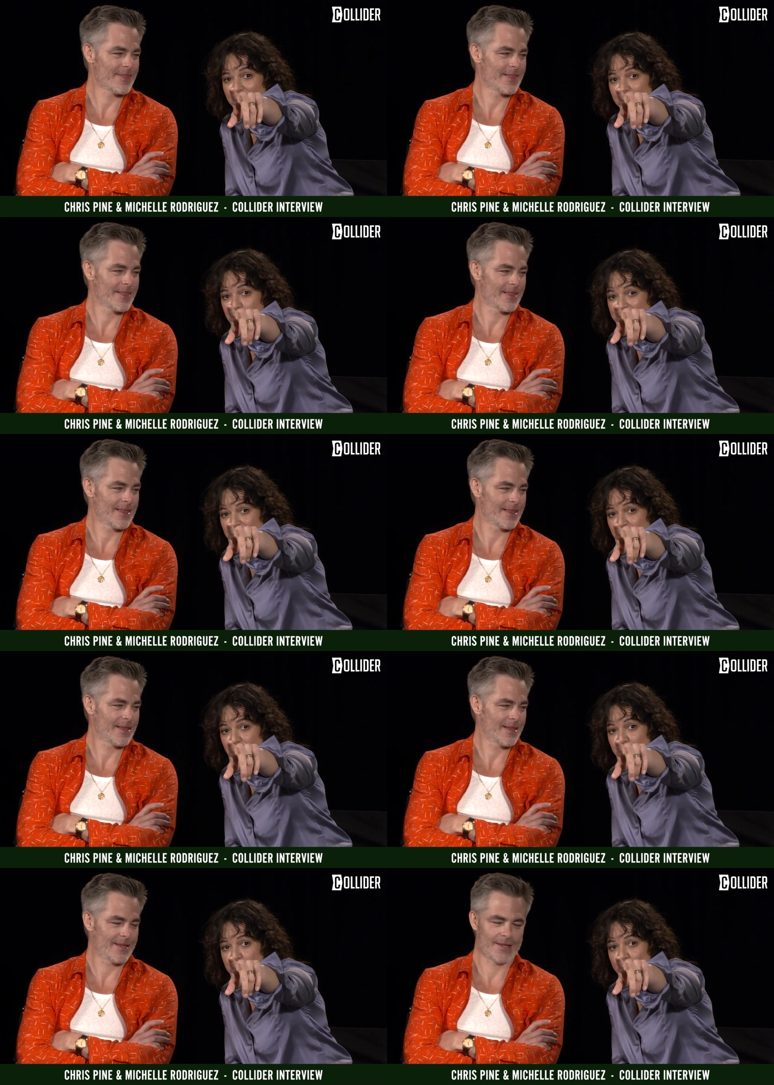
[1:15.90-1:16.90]
Speaker 1: got the Back to the
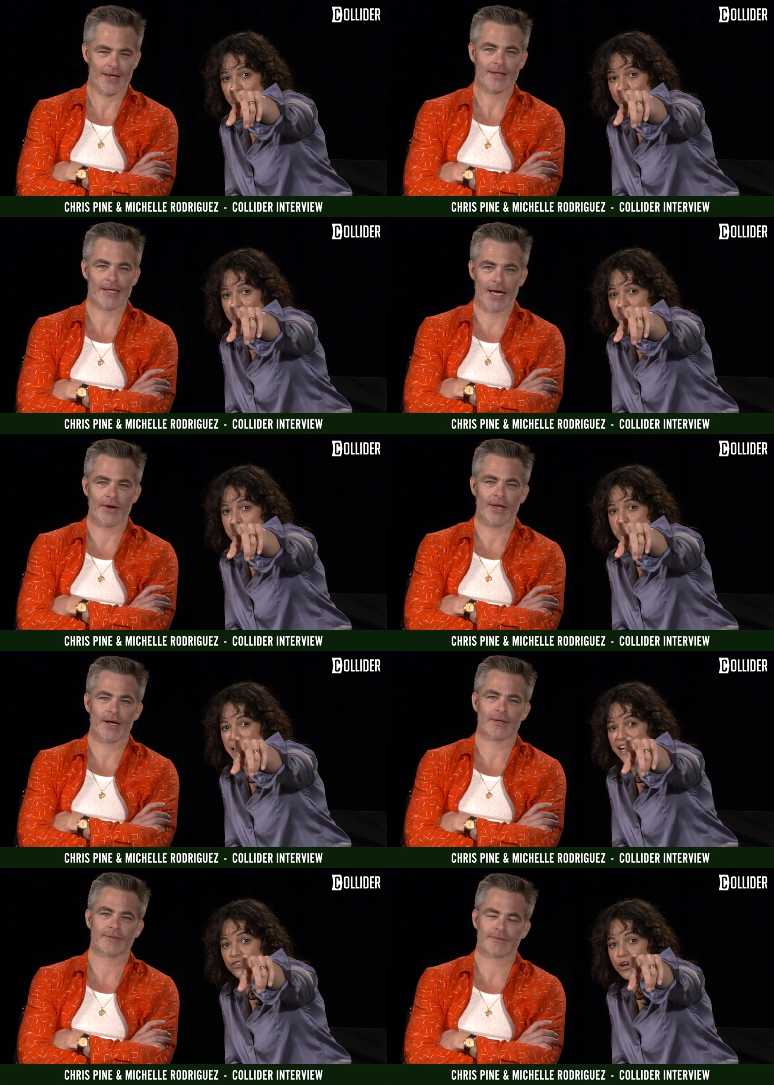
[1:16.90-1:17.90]
Future car in oh, the yeah.
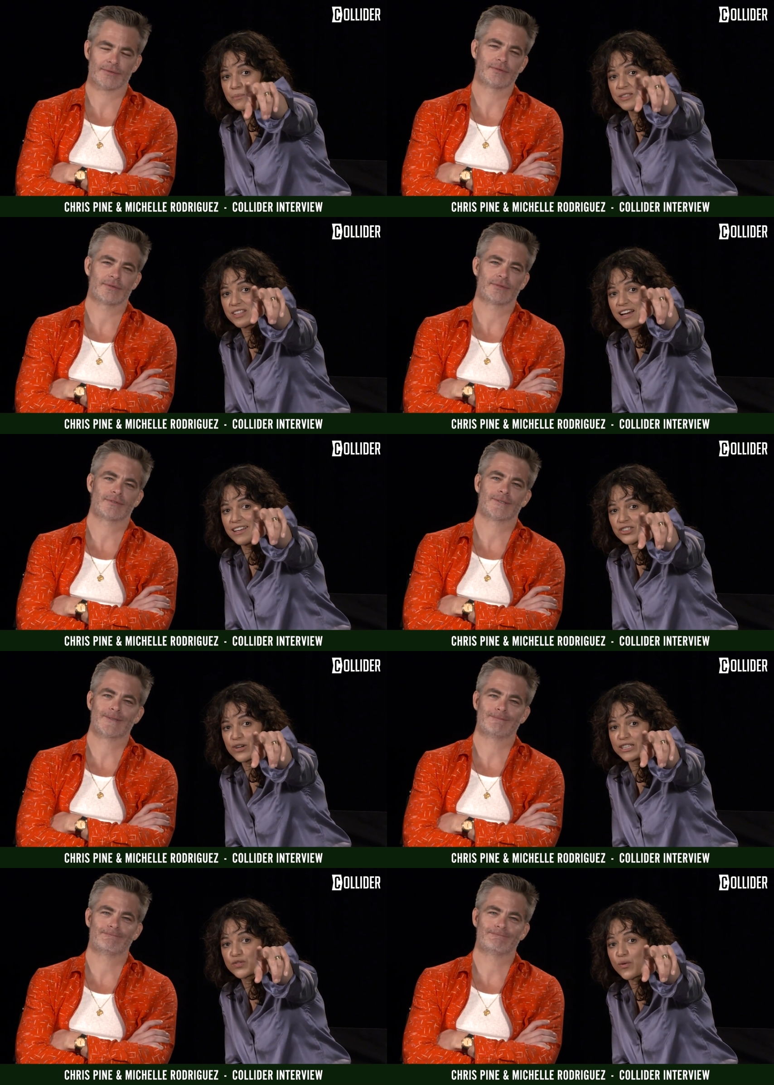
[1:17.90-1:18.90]
backdrop. He's got
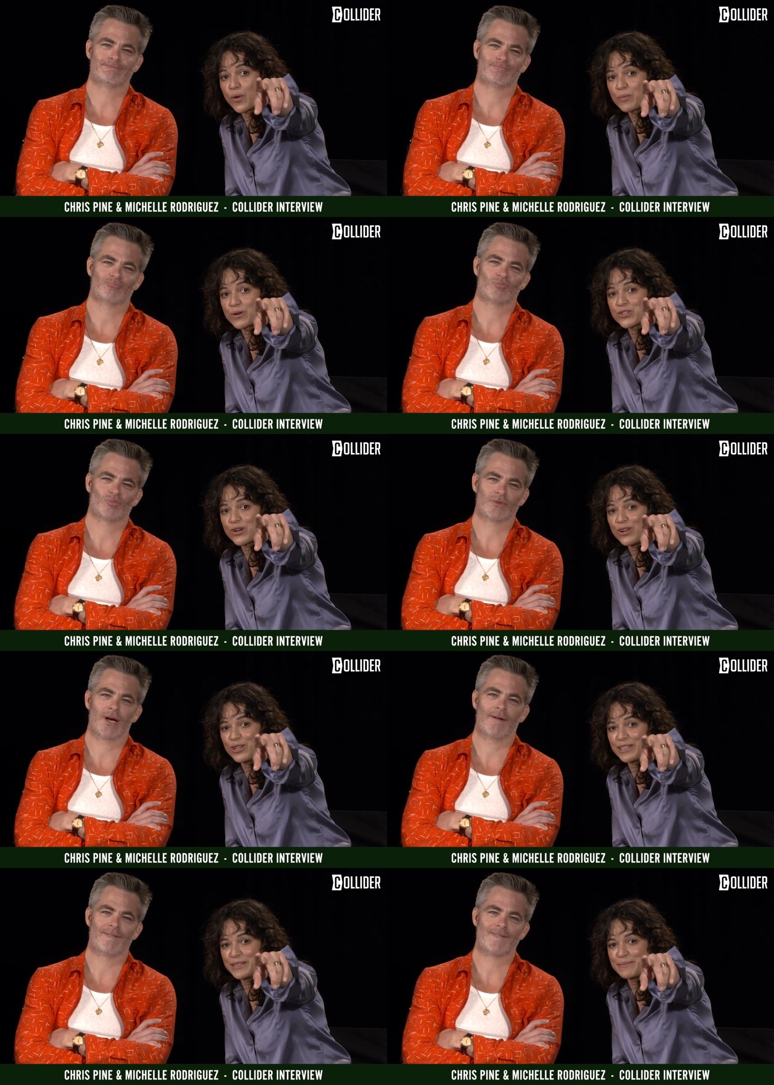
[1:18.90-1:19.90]
Transformer
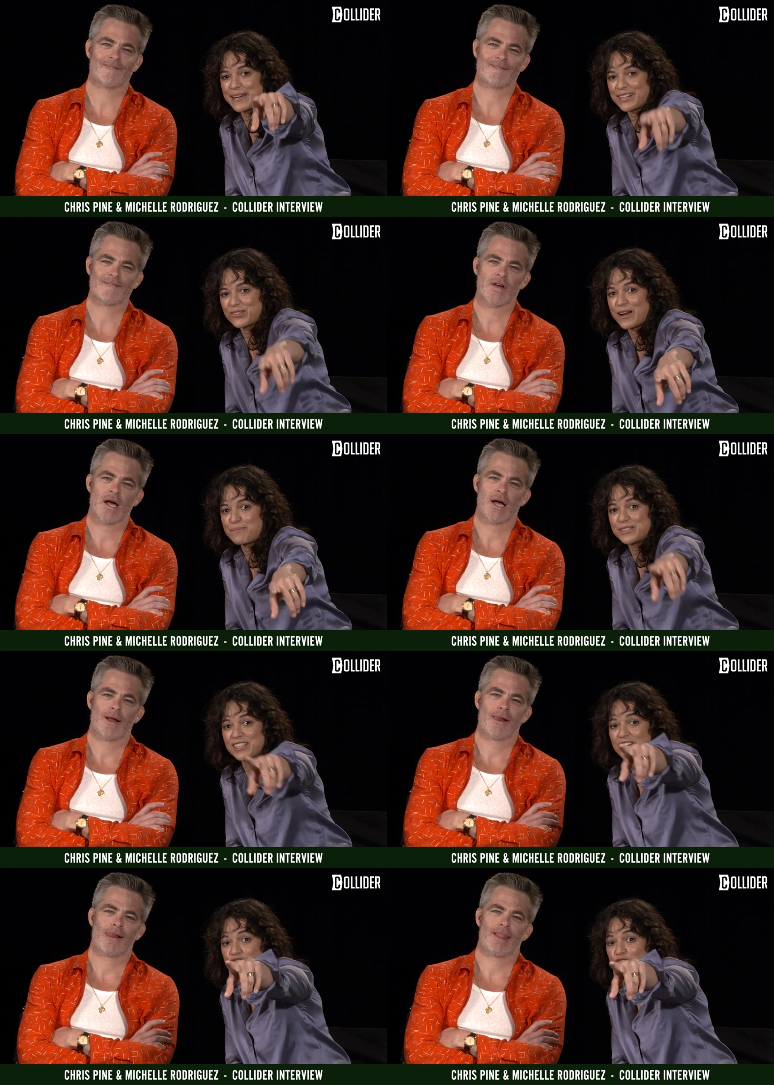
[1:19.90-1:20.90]
doll yeah. in the backdrop. He's
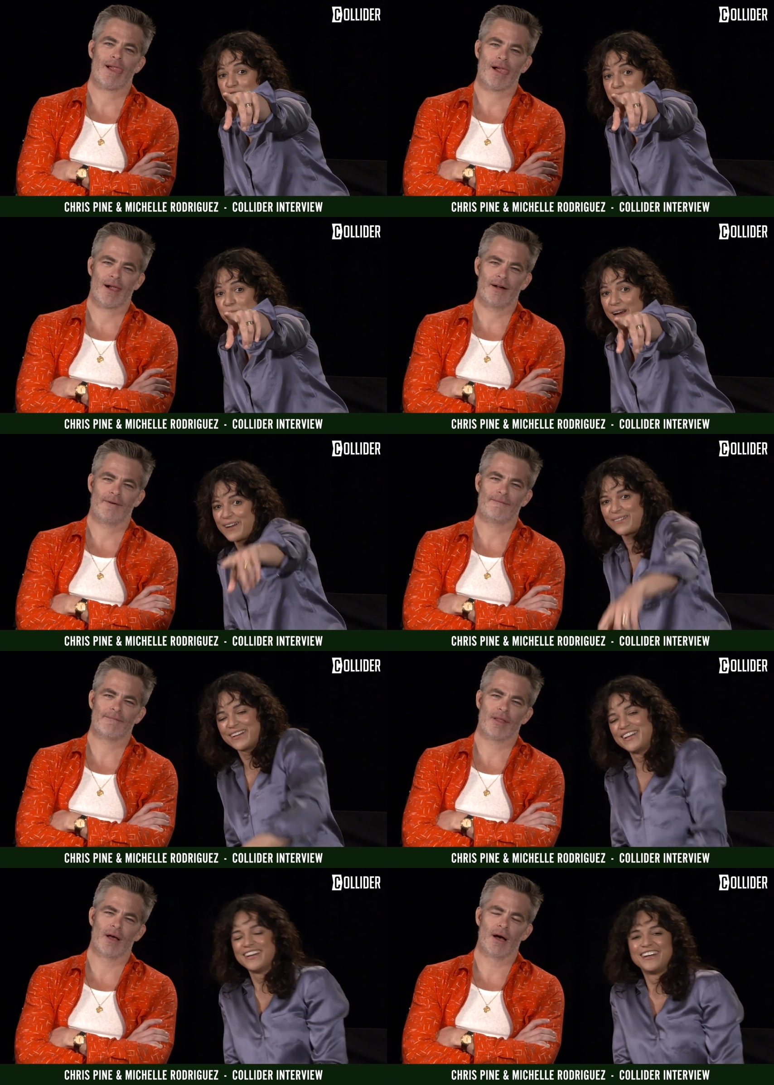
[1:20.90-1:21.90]
got Charlie Brown.
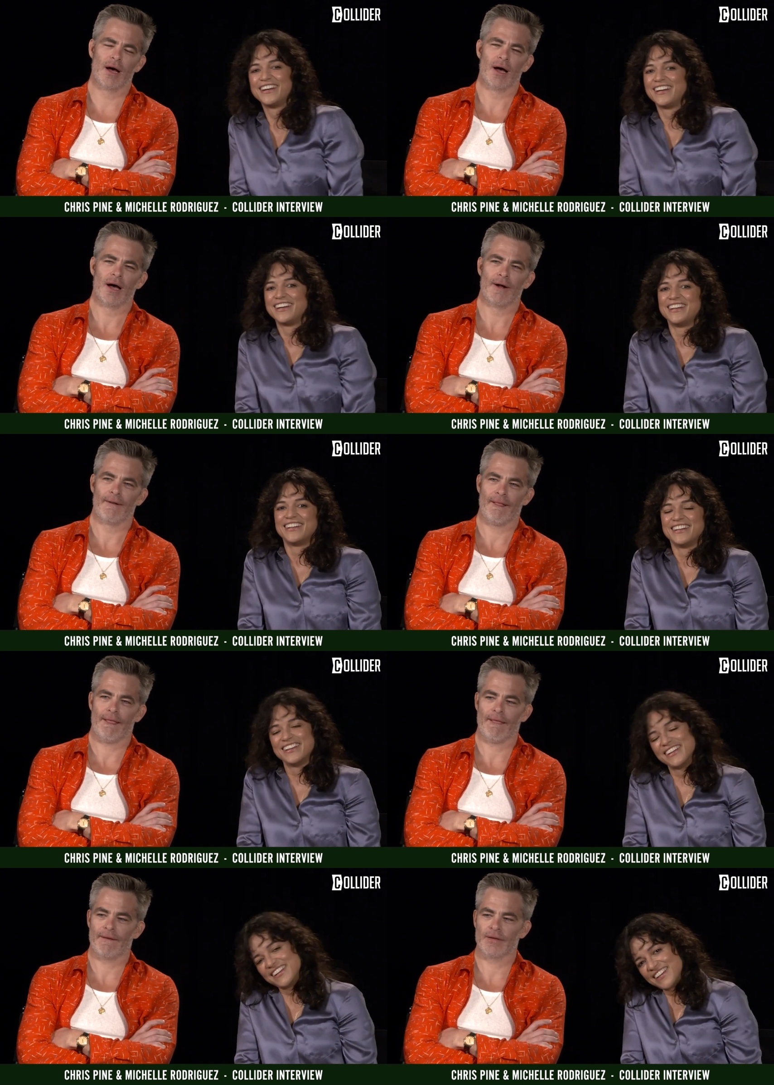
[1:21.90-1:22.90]
Speaker 2: Uh
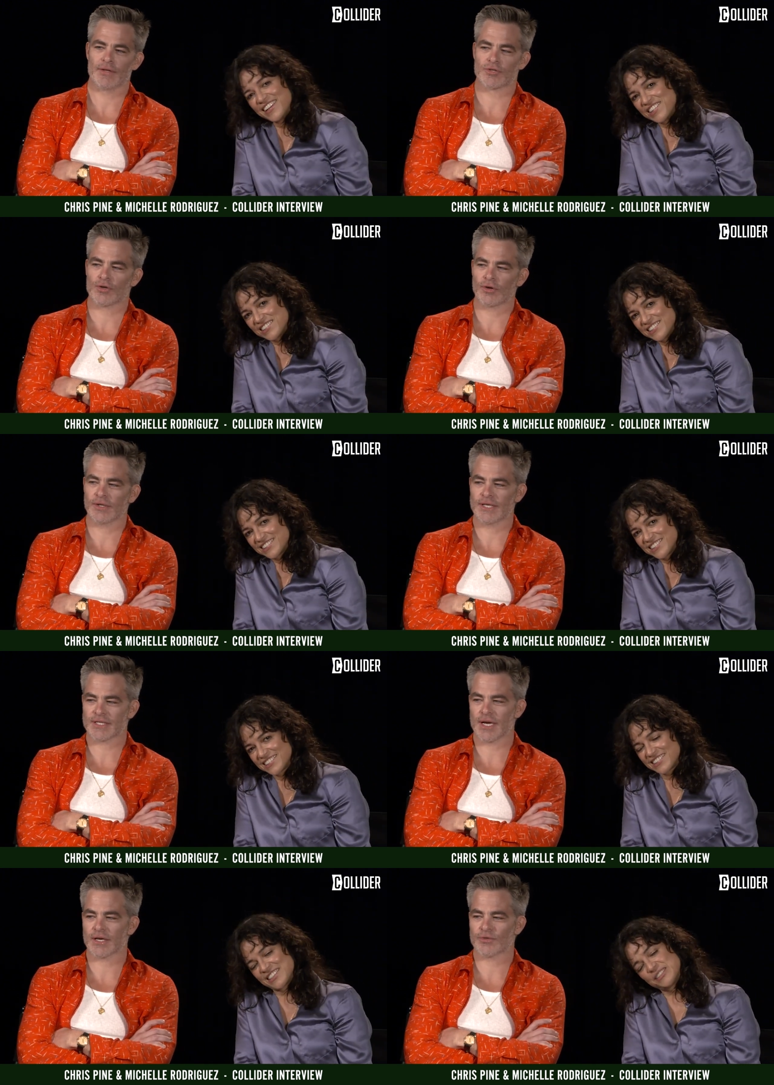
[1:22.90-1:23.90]
certainly
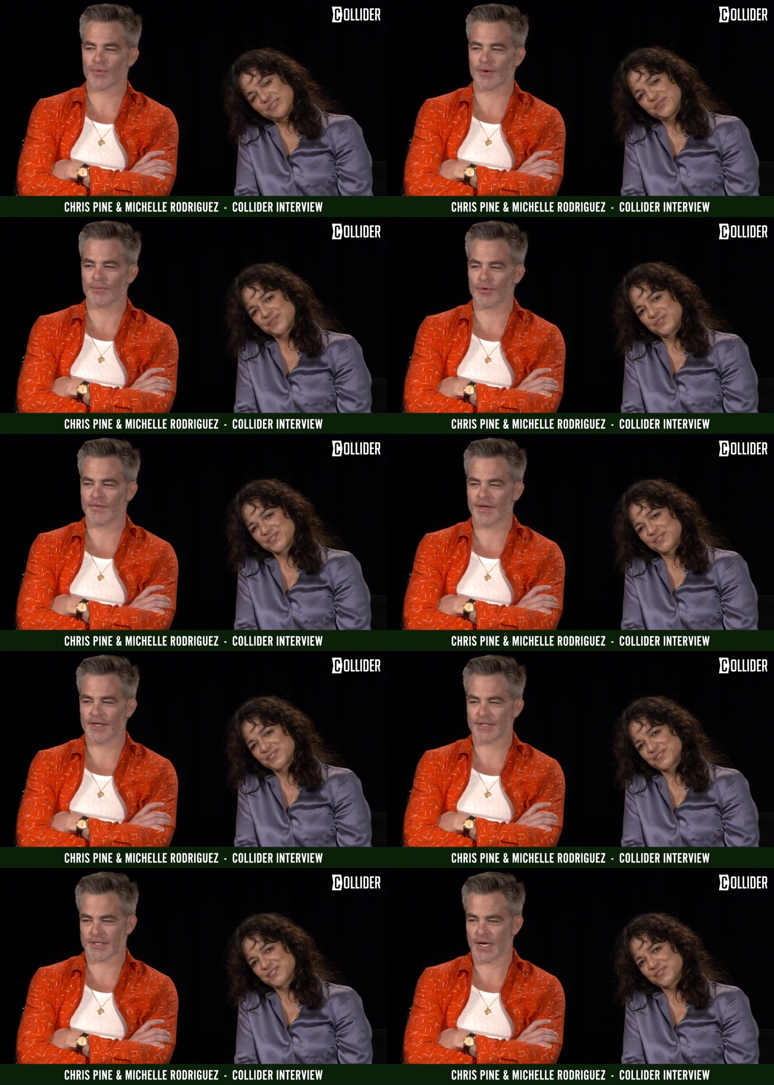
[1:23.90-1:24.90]
sucks when a
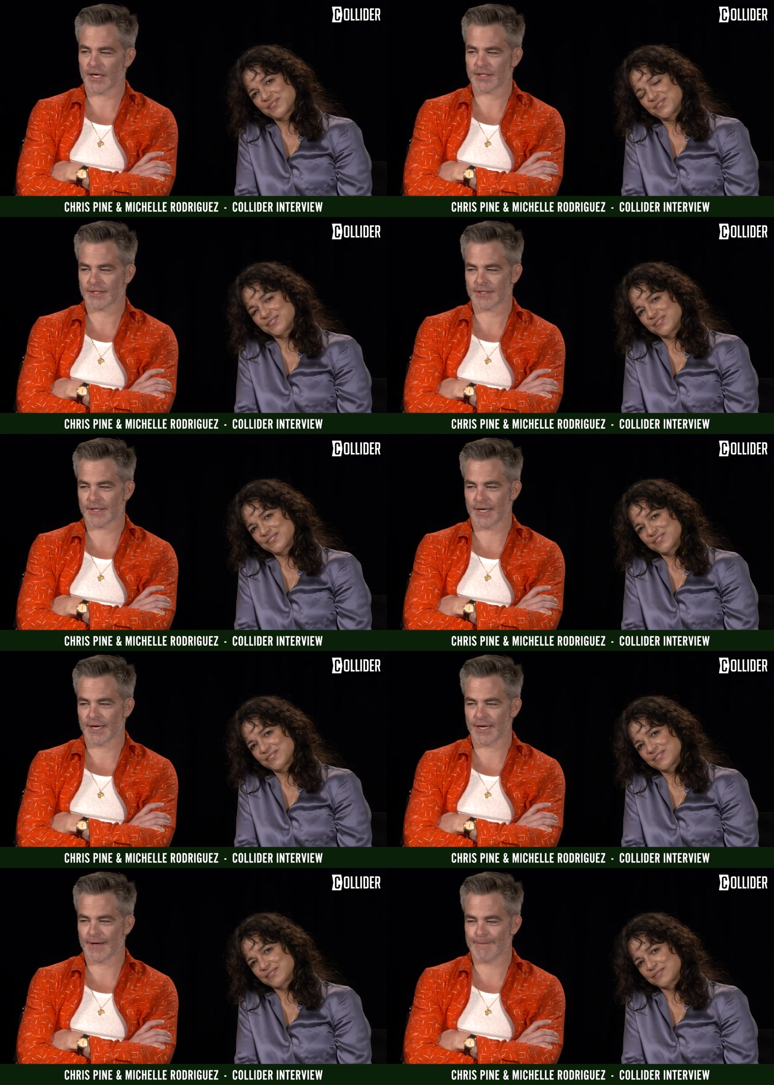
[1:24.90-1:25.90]
movie sucks.
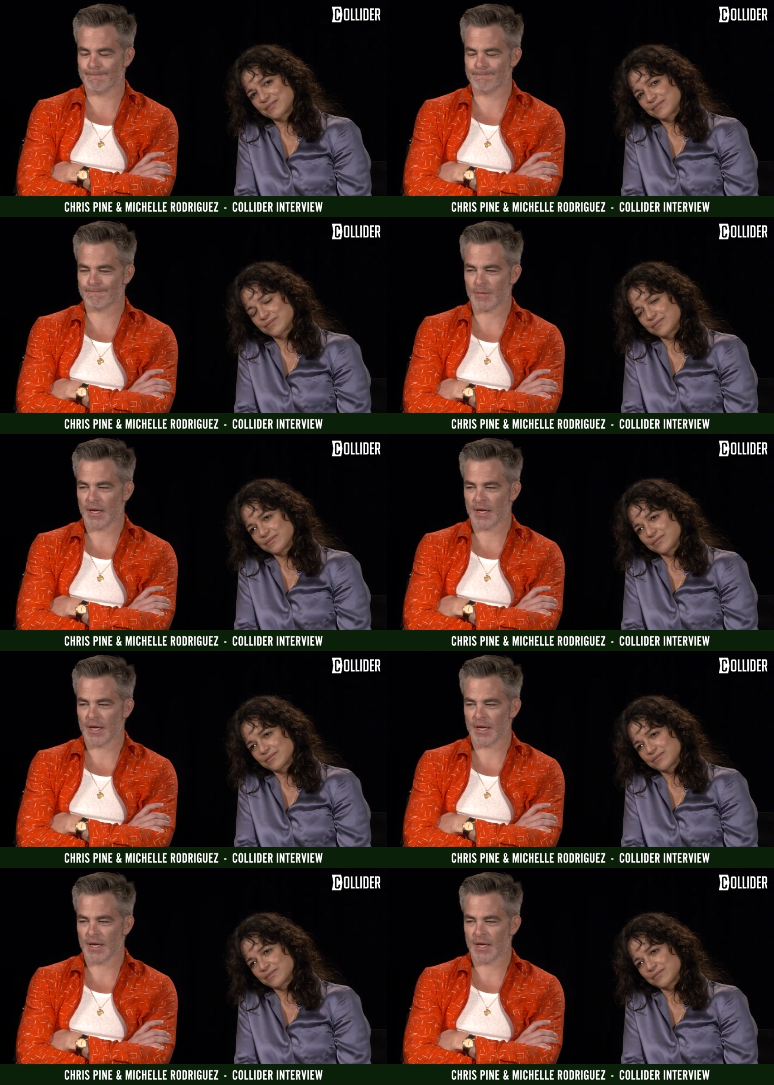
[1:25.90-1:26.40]
Um,